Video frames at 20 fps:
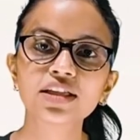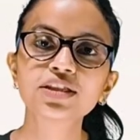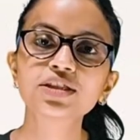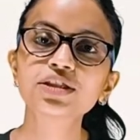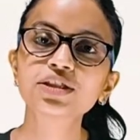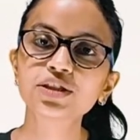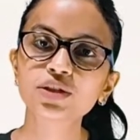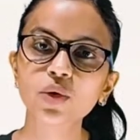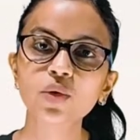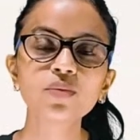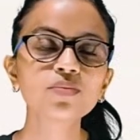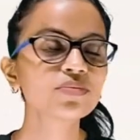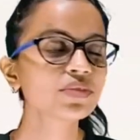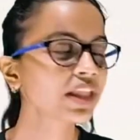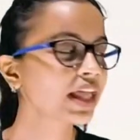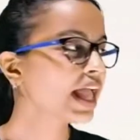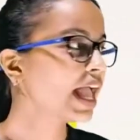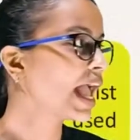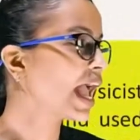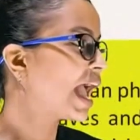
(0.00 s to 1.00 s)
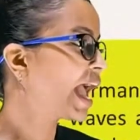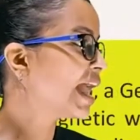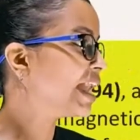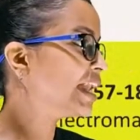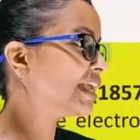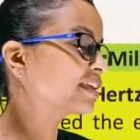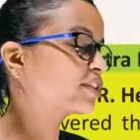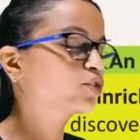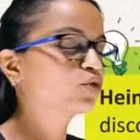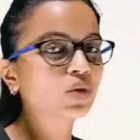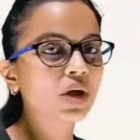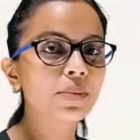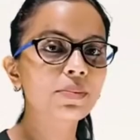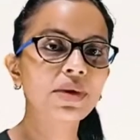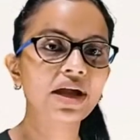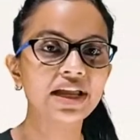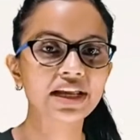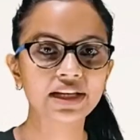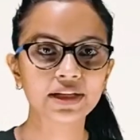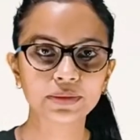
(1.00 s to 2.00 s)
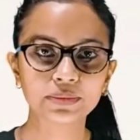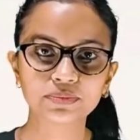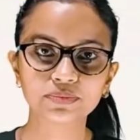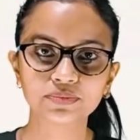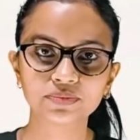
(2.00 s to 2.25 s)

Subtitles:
So, an extra mile.